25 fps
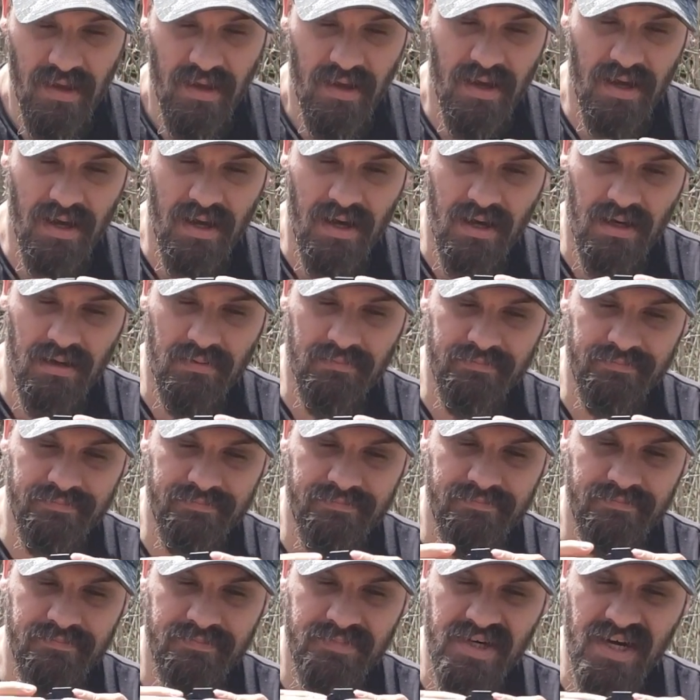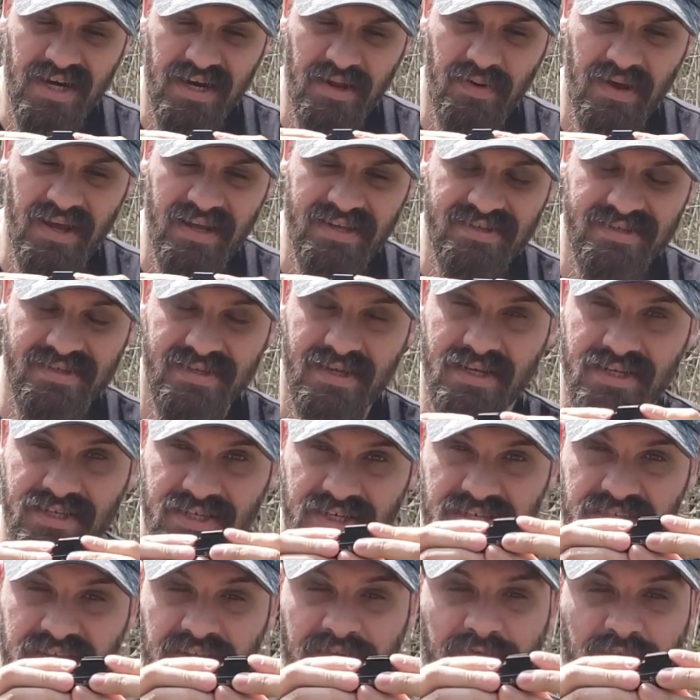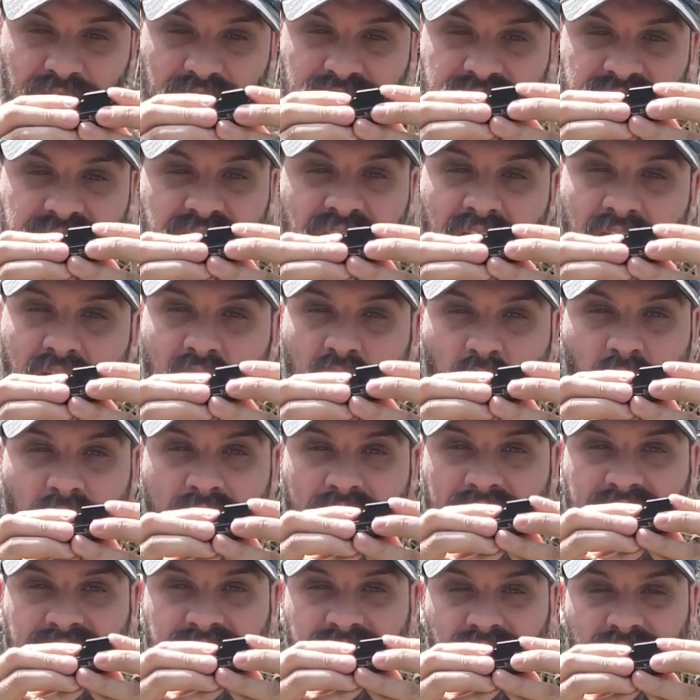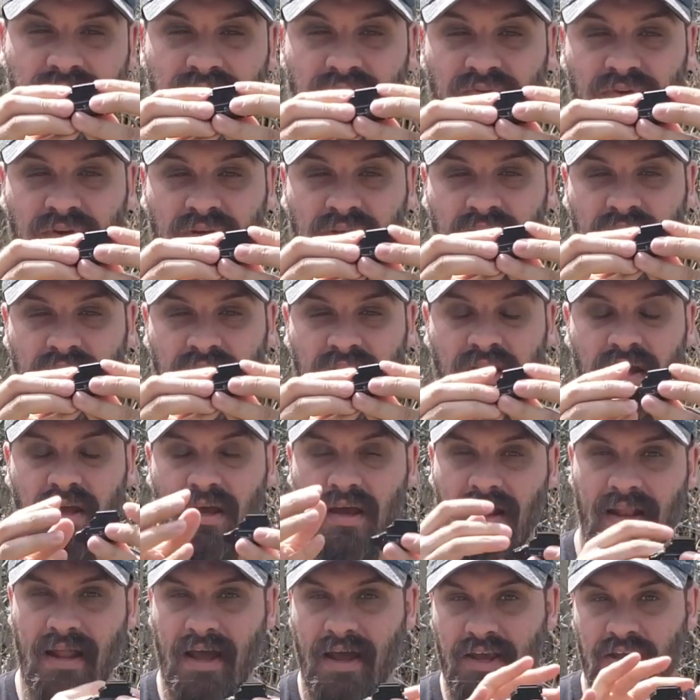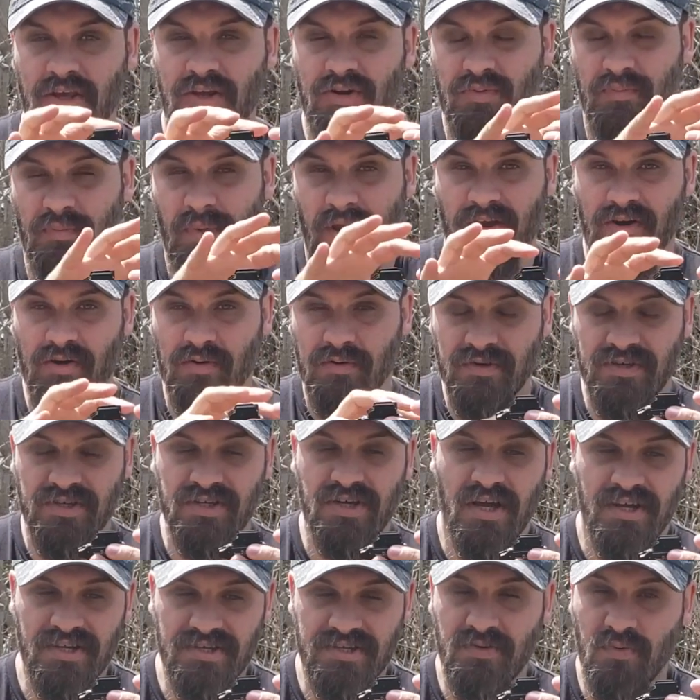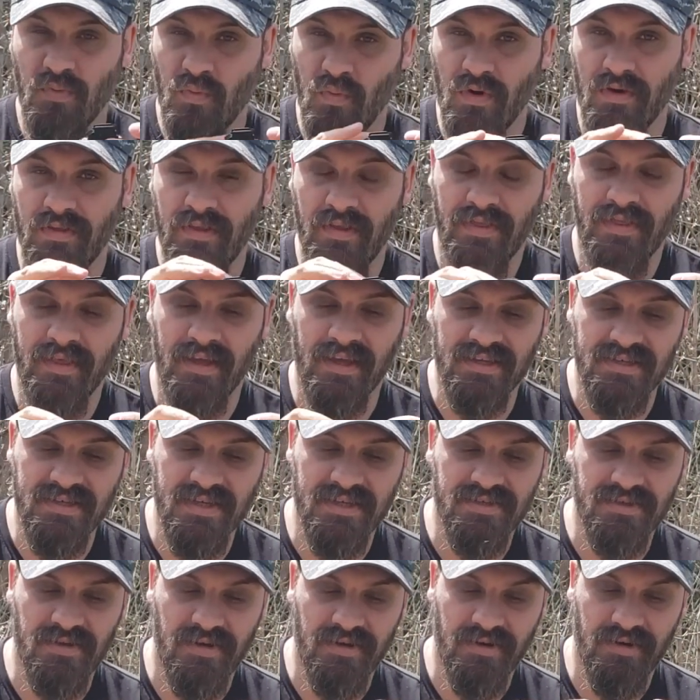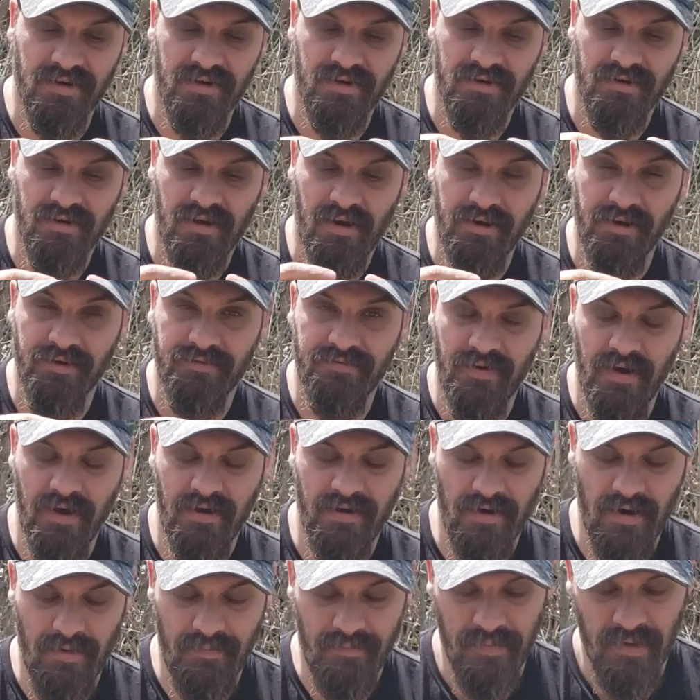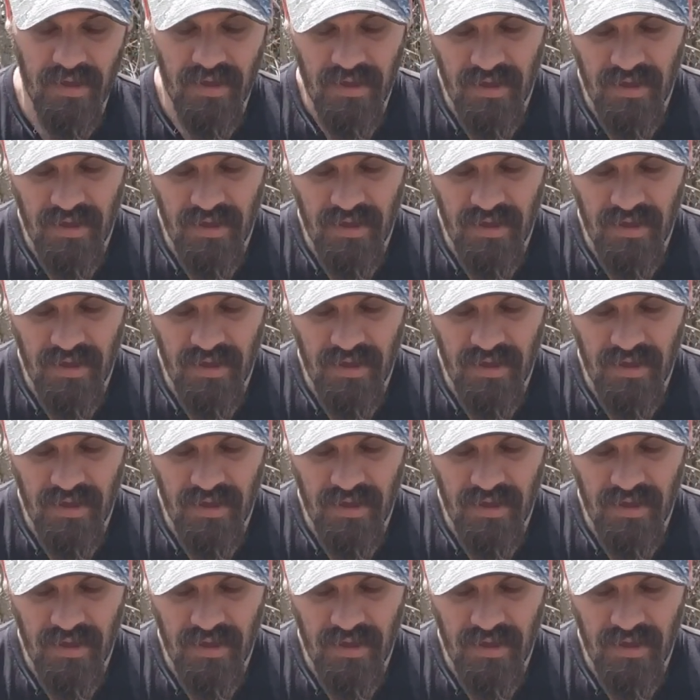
But anyway, it's just a versatile way to allow you to micro adjust where the thing sits on your firearm.